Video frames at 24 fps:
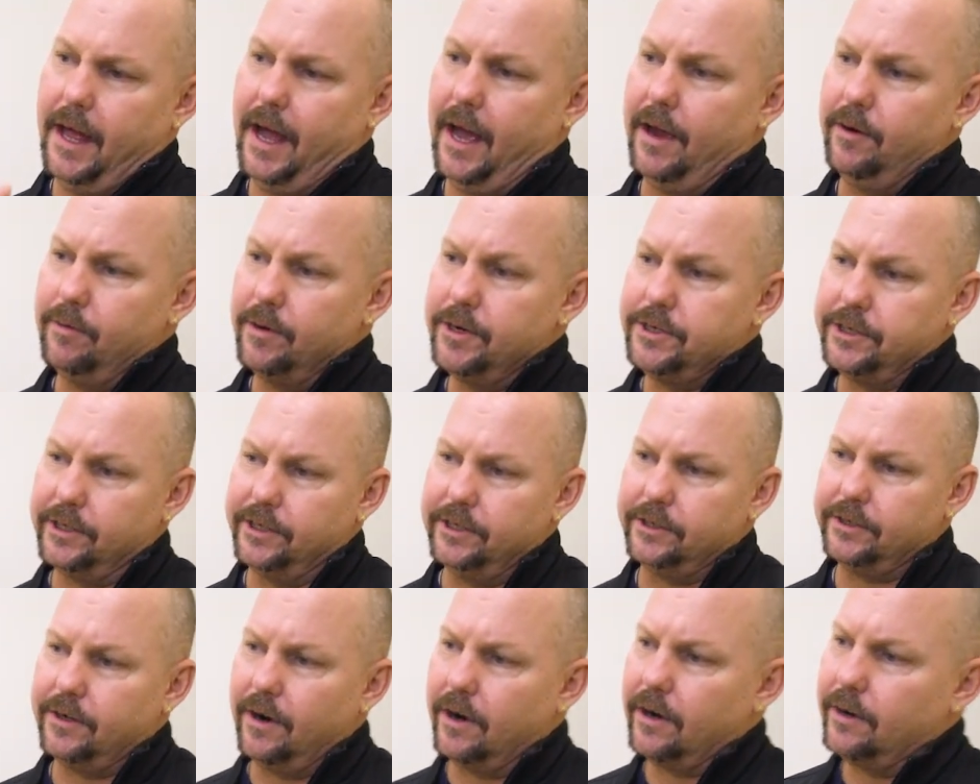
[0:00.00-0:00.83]
I
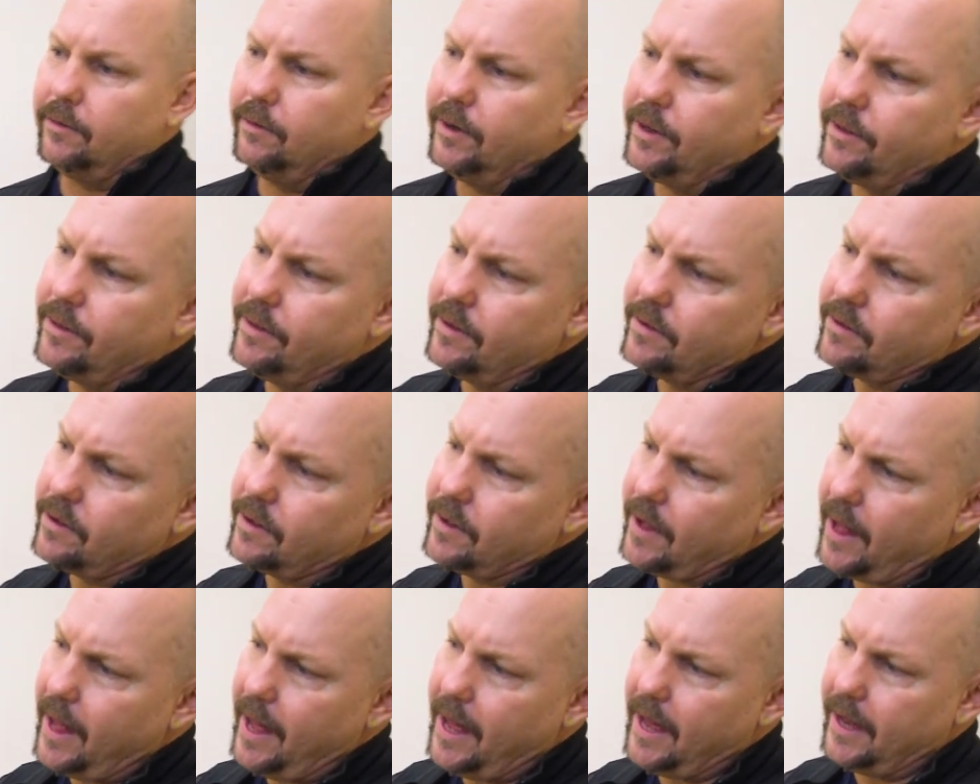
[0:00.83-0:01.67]
originally started with
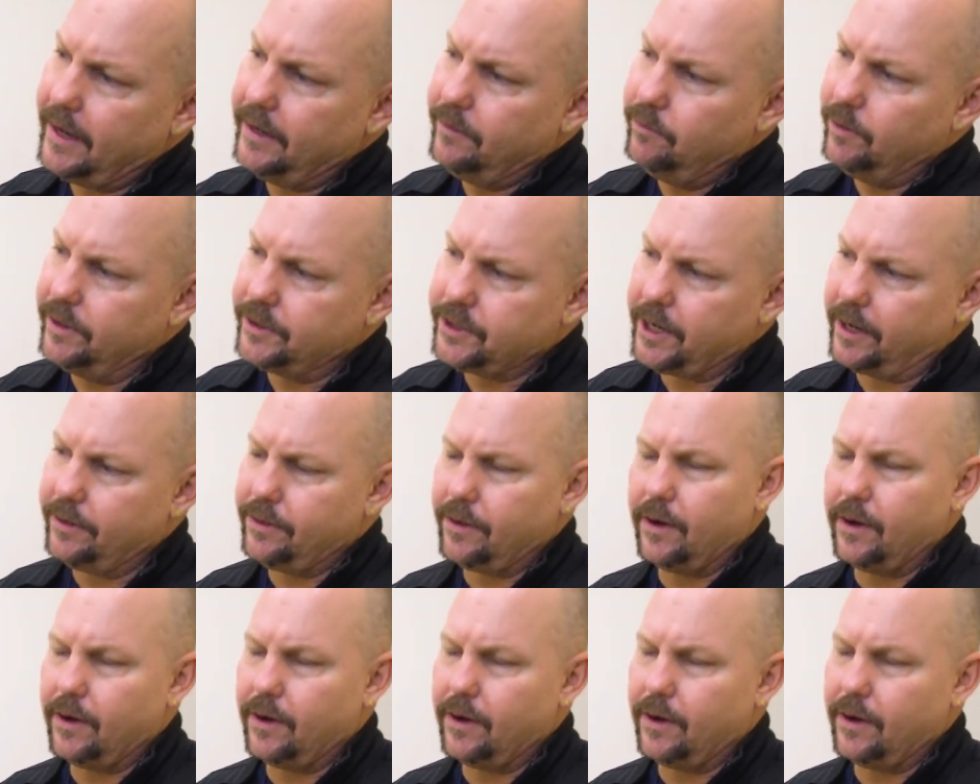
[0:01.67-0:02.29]
this head, which I